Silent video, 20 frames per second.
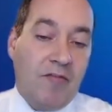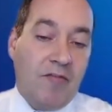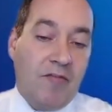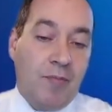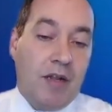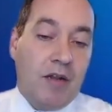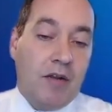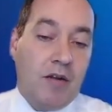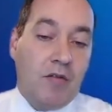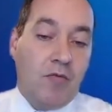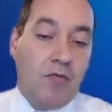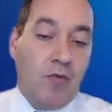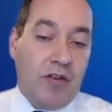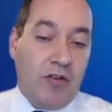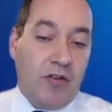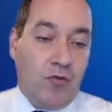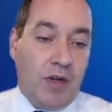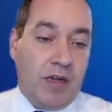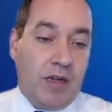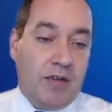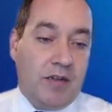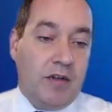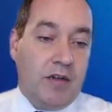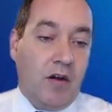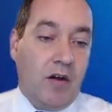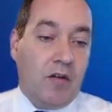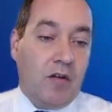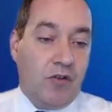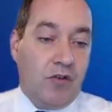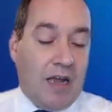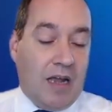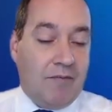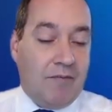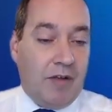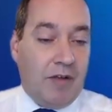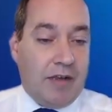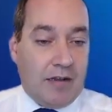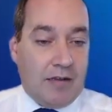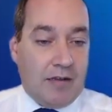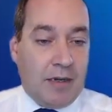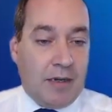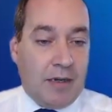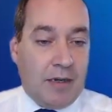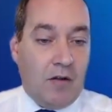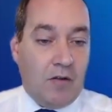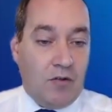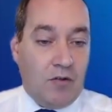have been restricted on the time they can spend